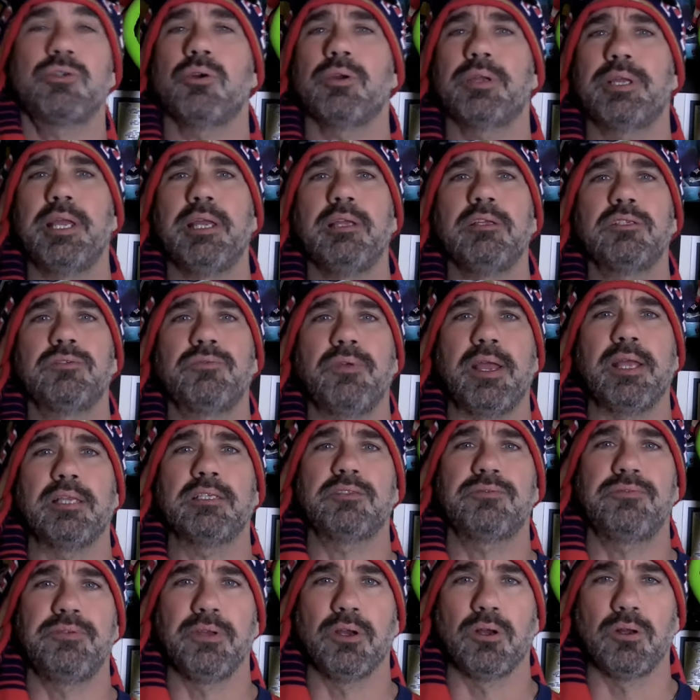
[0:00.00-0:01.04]
Kings
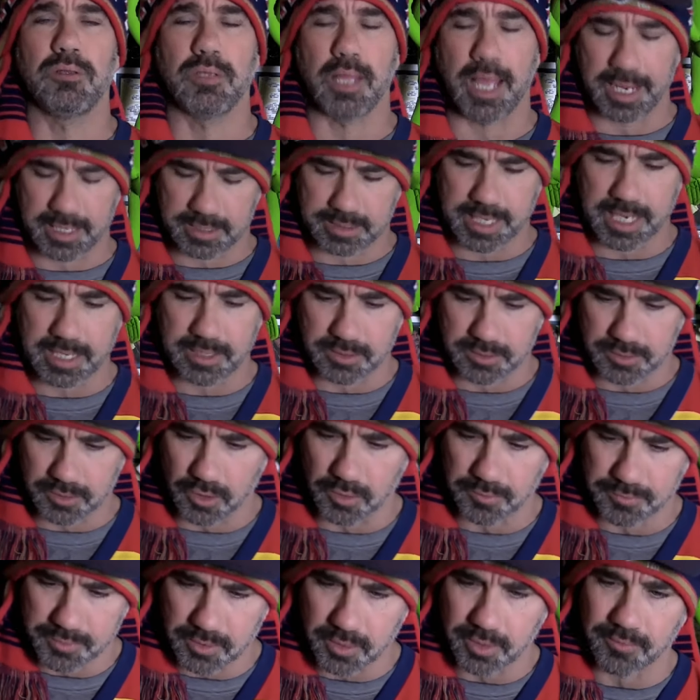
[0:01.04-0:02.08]
fans feel like they
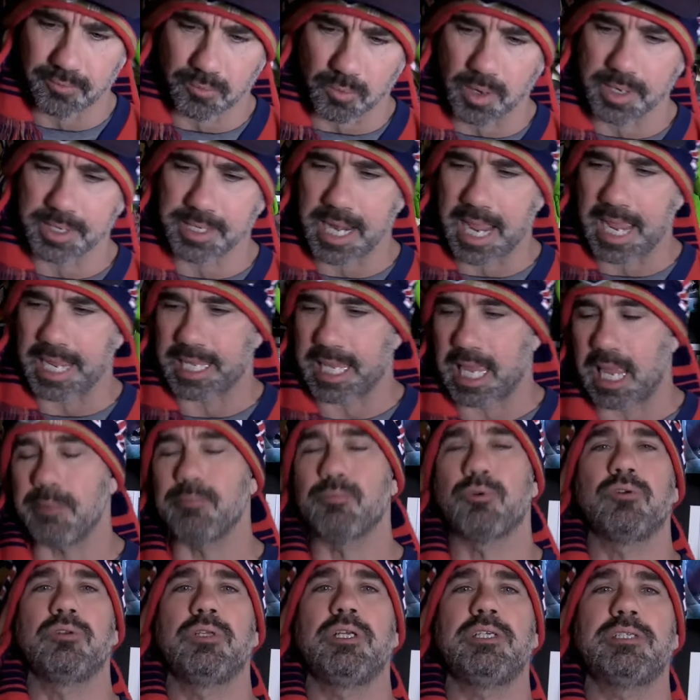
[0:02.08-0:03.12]
deserve to have won that game
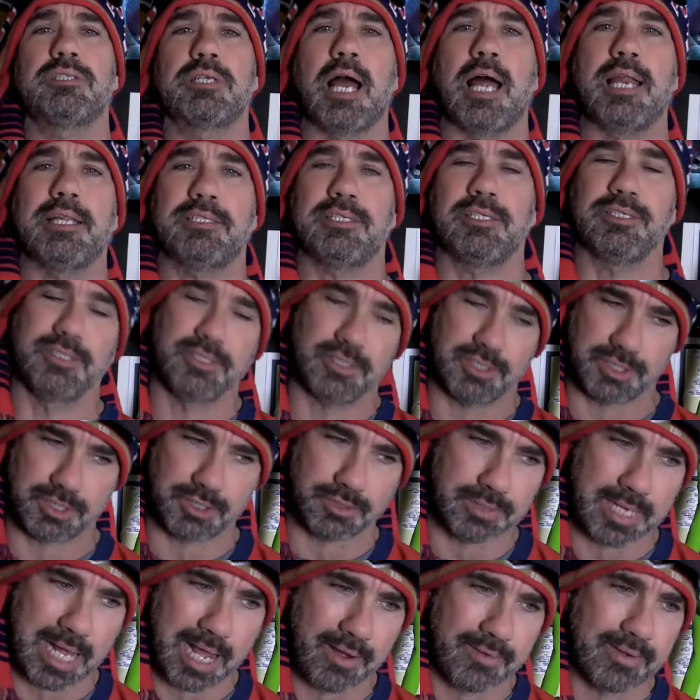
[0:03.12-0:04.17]
or at least got it to the
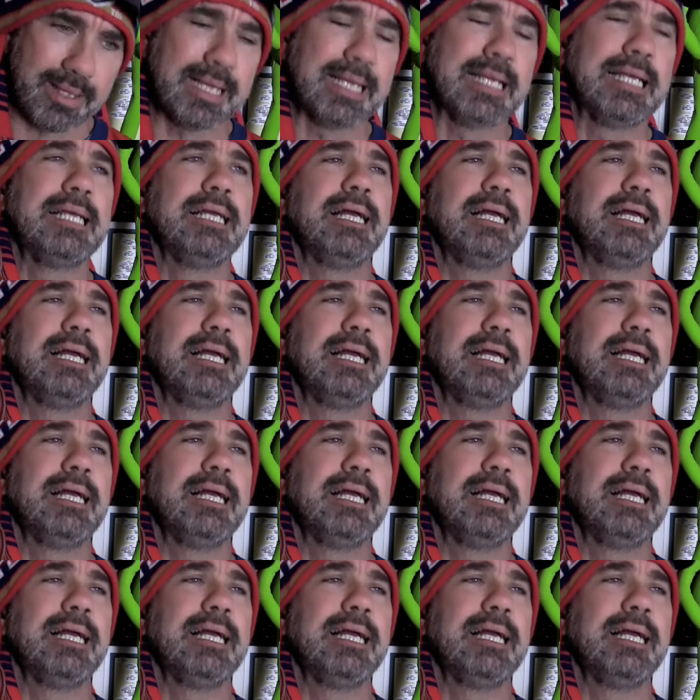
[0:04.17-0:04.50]
shootout.